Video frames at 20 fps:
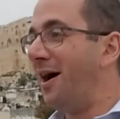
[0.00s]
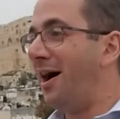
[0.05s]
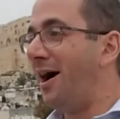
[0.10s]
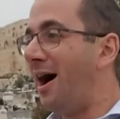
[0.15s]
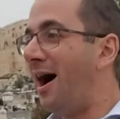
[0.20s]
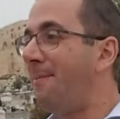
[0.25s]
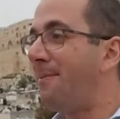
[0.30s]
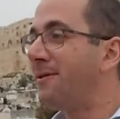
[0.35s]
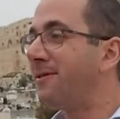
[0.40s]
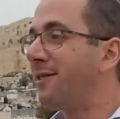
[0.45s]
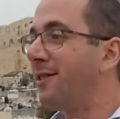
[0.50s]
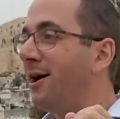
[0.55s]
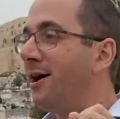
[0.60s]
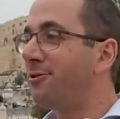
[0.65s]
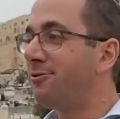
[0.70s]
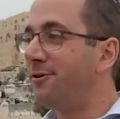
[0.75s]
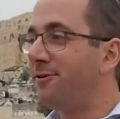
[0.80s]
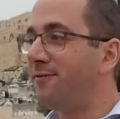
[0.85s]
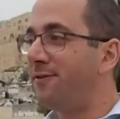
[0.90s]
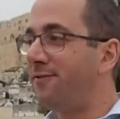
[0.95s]
up until
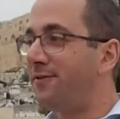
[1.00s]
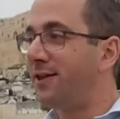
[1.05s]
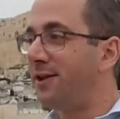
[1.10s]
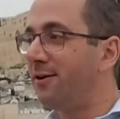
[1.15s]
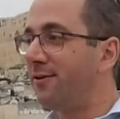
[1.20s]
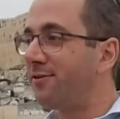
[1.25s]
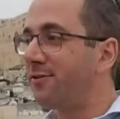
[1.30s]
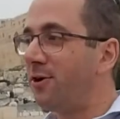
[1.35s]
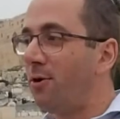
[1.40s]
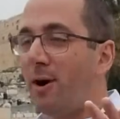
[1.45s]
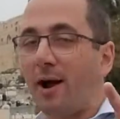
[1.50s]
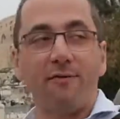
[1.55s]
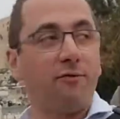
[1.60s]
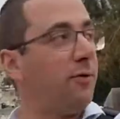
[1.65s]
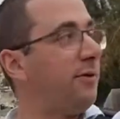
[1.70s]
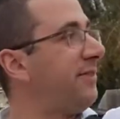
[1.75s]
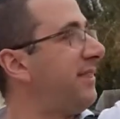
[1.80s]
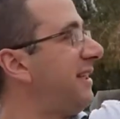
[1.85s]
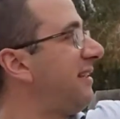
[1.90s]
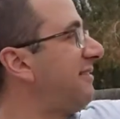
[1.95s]
150 years ago,
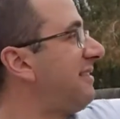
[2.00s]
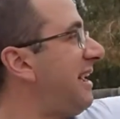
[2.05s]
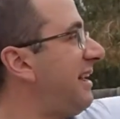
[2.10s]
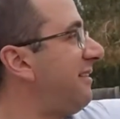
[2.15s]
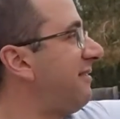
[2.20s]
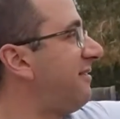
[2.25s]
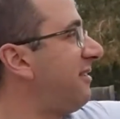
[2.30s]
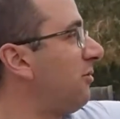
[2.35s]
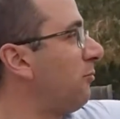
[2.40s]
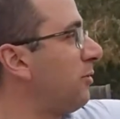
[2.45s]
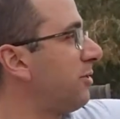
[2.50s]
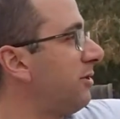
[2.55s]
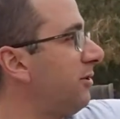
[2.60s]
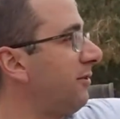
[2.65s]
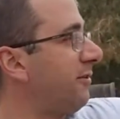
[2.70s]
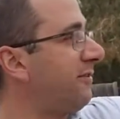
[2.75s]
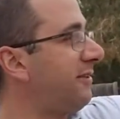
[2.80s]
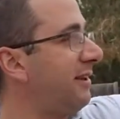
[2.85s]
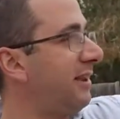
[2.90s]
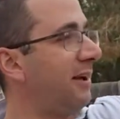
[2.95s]
everyone thinks that is the
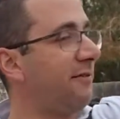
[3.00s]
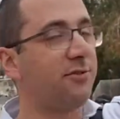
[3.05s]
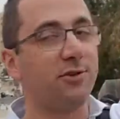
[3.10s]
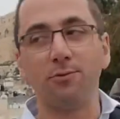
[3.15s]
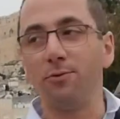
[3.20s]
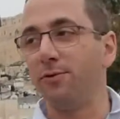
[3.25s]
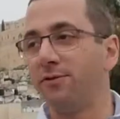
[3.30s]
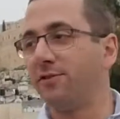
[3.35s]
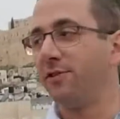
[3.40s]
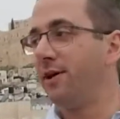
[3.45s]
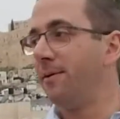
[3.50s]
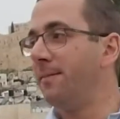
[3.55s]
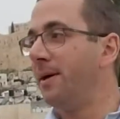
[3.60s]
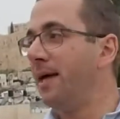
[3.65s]
original city of Jerusalem.